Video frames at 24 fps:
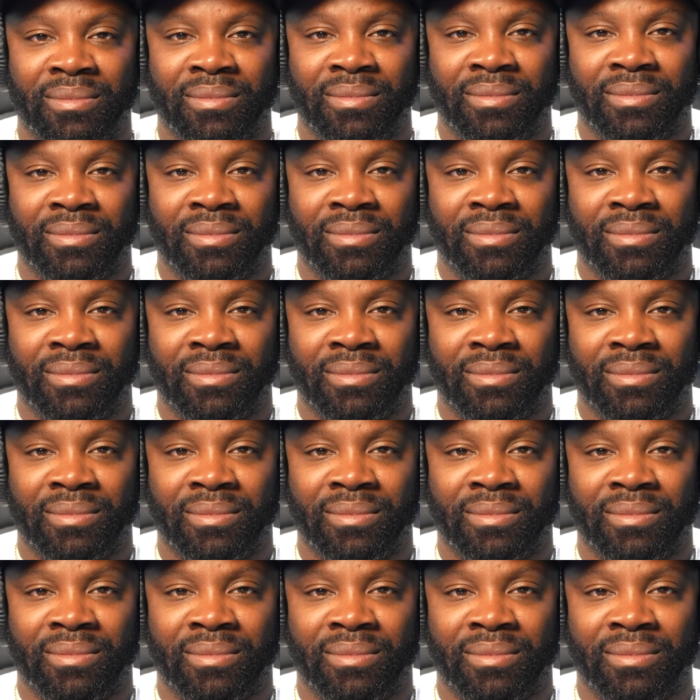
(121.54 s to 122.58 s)

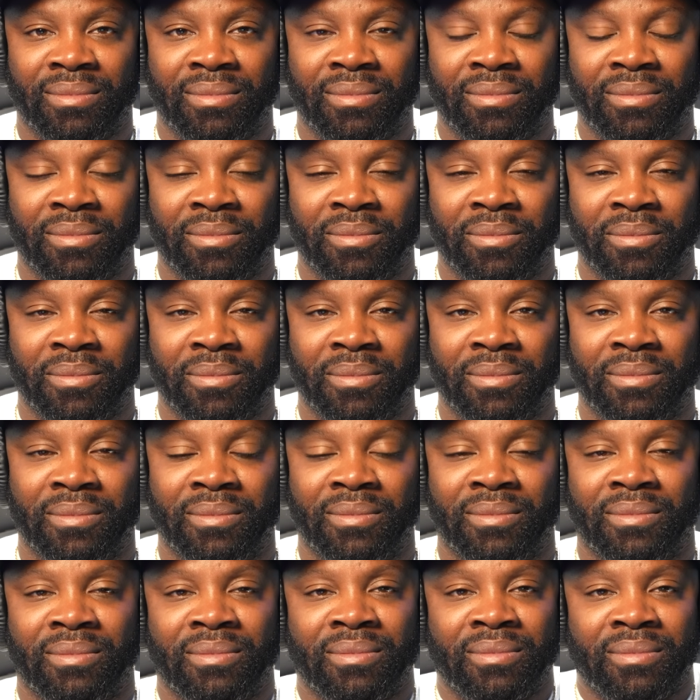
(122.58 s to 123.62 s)

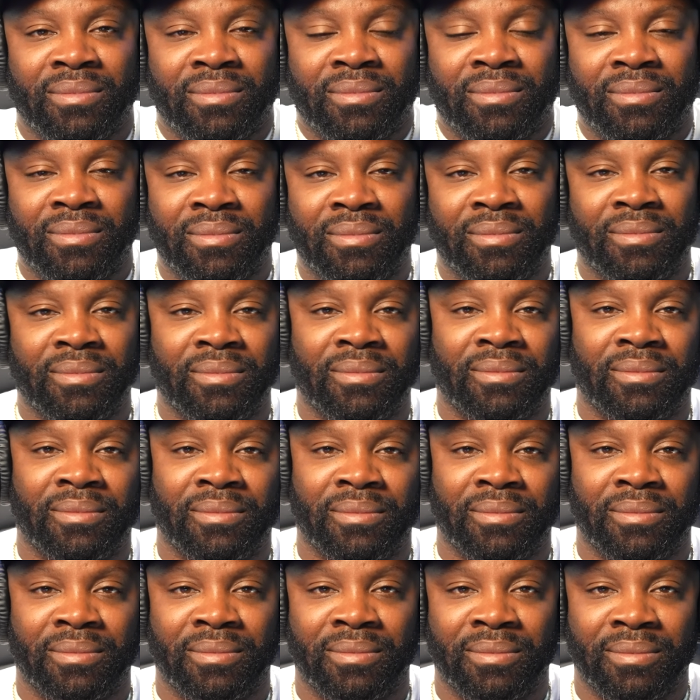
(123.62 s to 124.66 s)

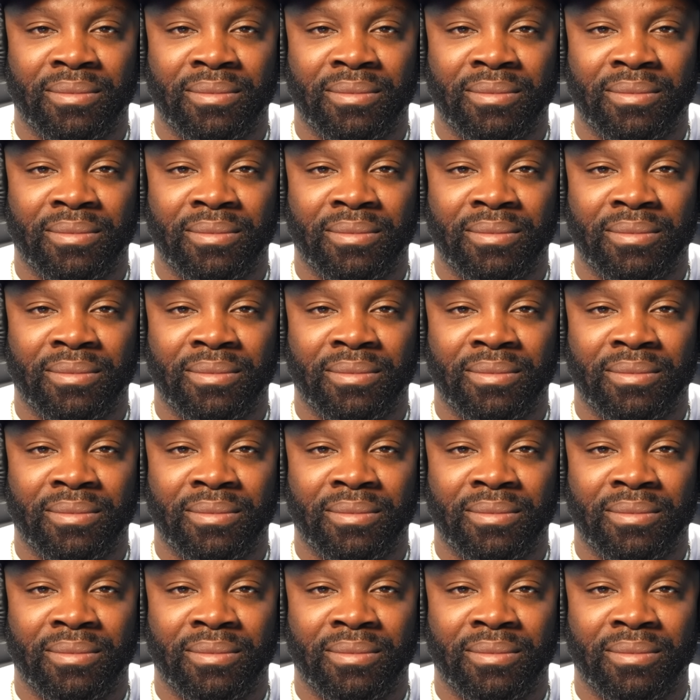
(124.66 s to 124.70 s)
The person shown says nothing.